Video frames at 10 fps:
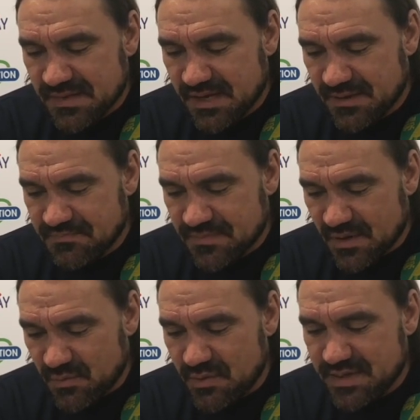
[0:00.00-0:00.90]

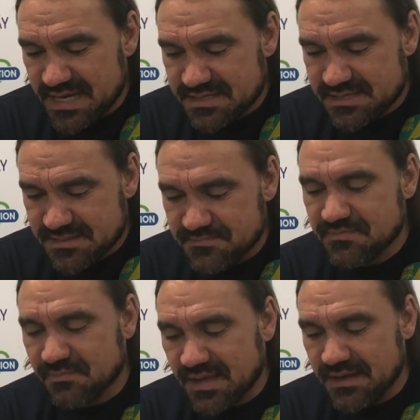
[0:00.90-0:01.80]
Where we had
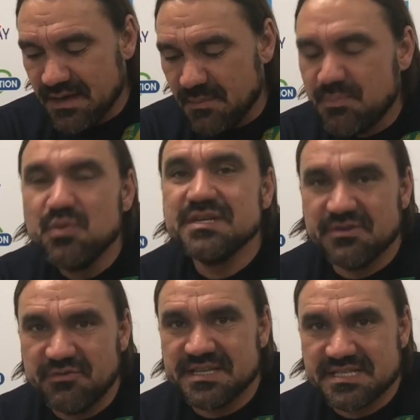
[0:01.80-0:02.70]
a poor
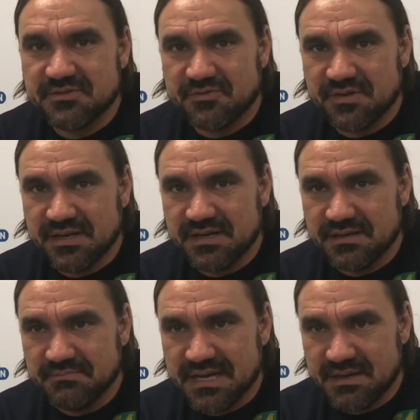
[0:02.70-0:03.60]
defensive
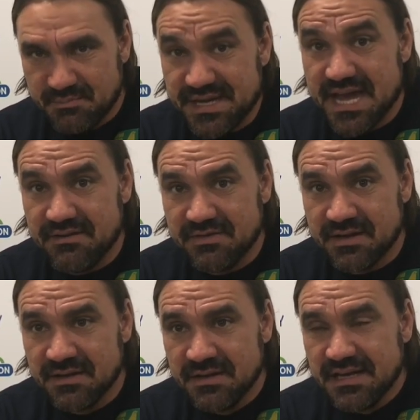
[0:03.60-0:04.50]

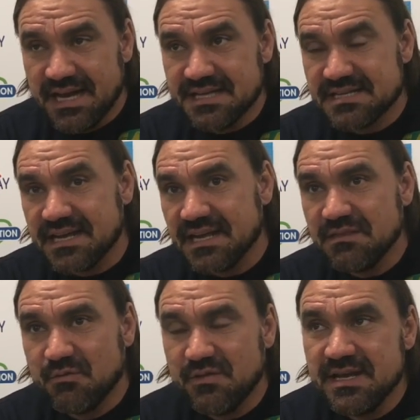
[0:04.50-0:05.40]
behavior, and I
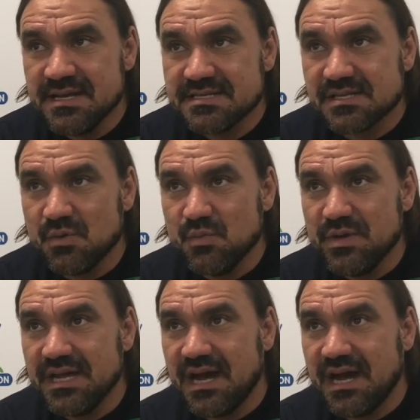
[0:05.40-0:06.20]
got the feeling so we